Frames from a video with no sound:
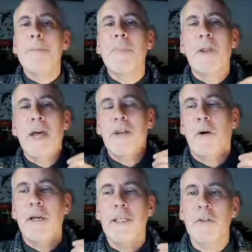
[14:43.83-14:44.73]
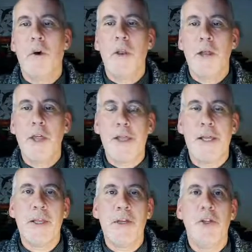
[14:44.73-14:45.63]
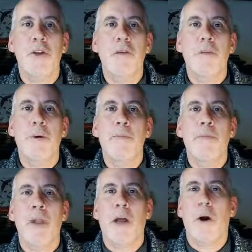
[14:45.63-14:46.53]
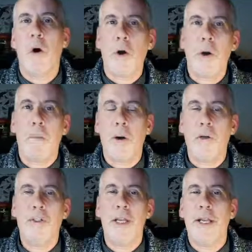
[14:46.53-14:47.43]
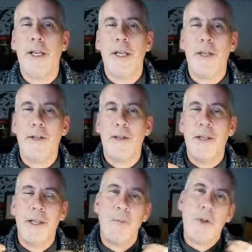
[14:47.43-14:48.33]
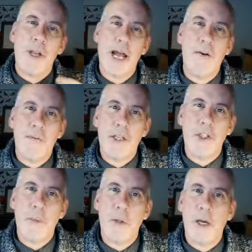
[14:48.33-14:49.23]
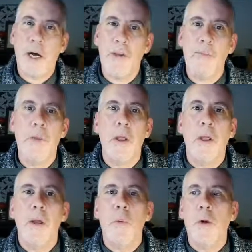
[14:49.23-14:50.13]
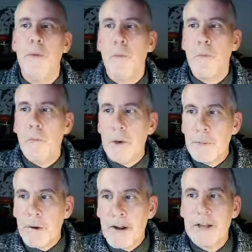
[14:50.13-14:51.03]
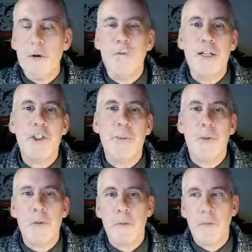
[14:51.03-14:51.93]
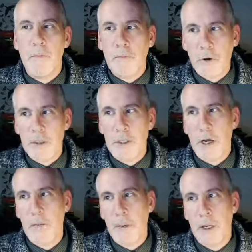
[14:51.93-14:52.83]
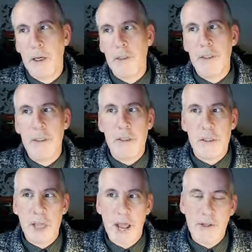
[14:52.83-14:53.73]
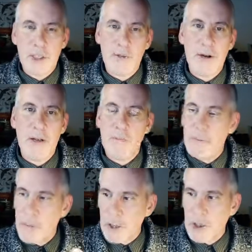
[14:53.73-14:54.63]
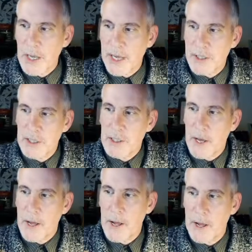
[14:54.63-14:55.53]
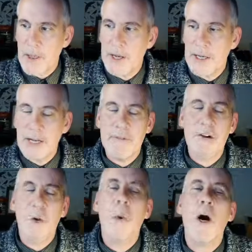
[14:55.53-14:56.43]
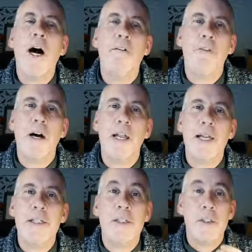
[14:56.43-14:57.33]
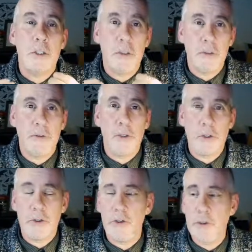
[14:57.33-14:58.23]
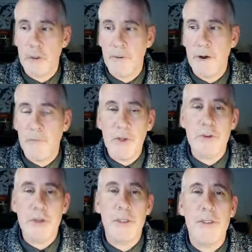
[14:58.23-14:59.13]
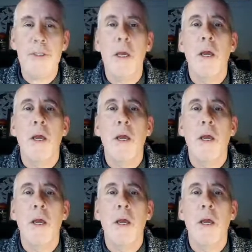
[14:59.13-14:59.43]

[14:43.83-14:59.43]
but they're not. It's not like the thing that you do like hot composting in, in with an annual vegetable garden. With with perennial vegetables and forest garden plants, they're generally much less. Uh, they require far less nutri- nutri- uh, nutrients